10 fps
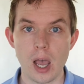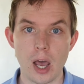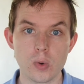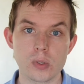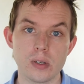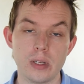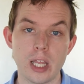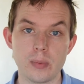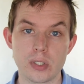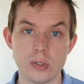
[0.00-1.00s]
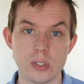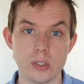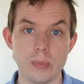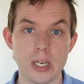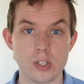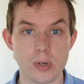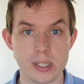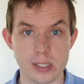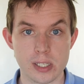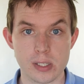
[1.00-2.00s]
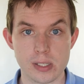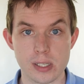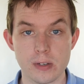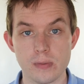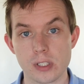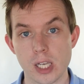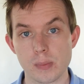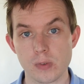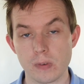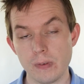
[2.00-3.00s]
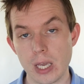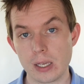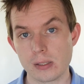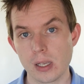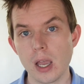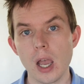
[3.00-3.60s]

and also enables you to do many transitions and different types of effects.